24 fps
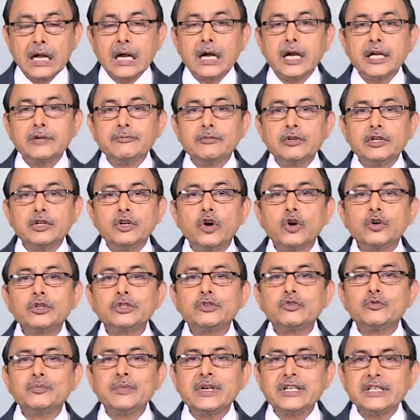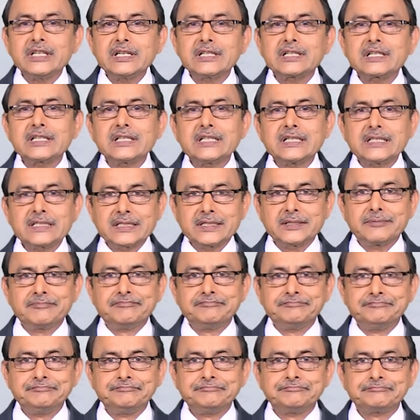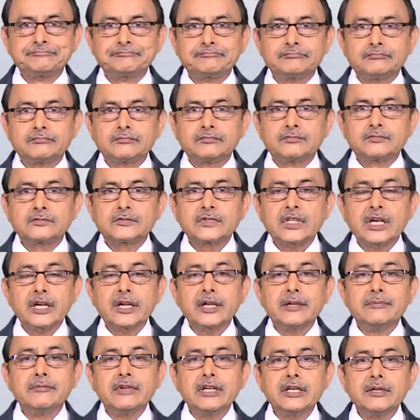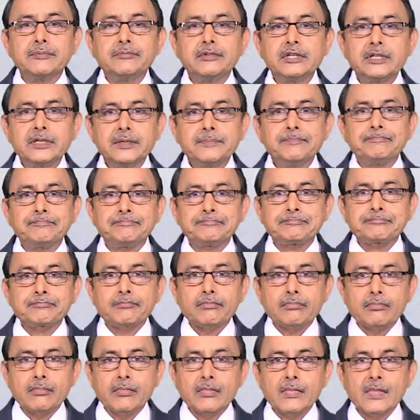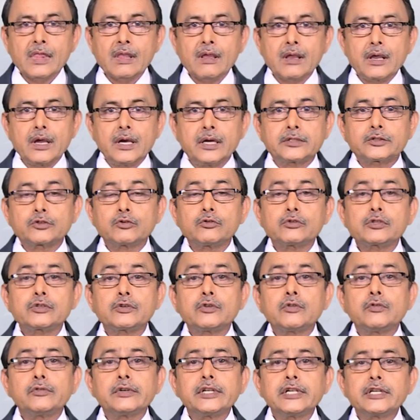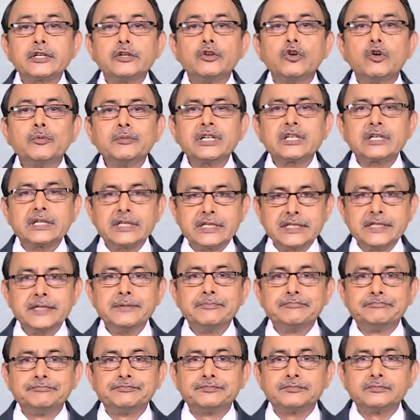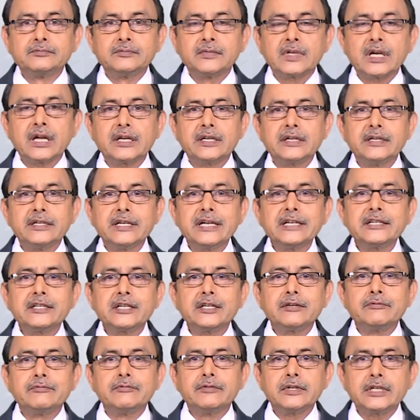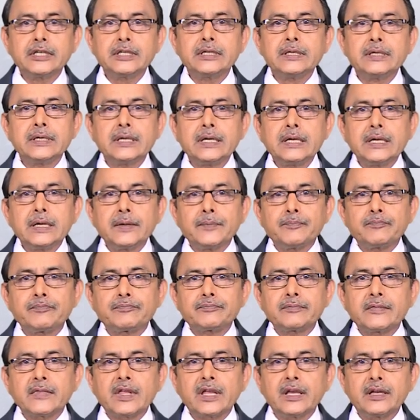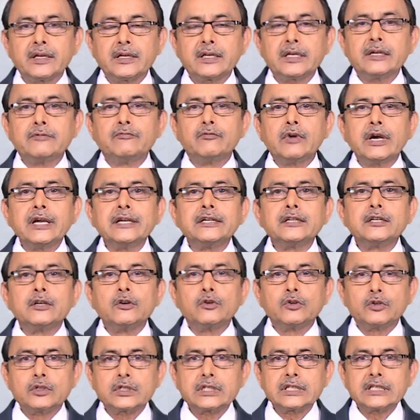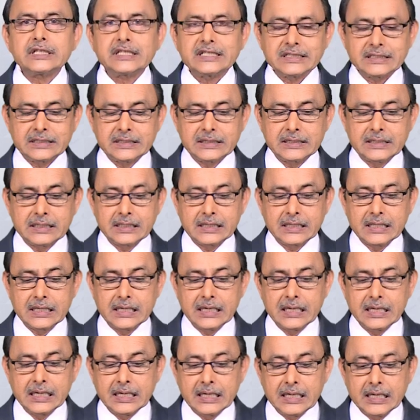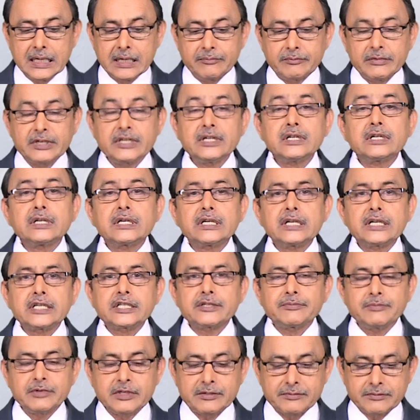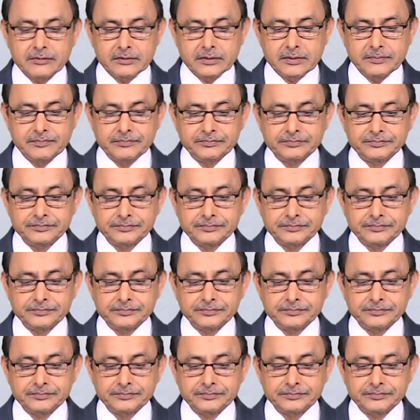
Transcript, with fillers: I belong to middle class. I may be socio-economically related with a white collar class, middle class people,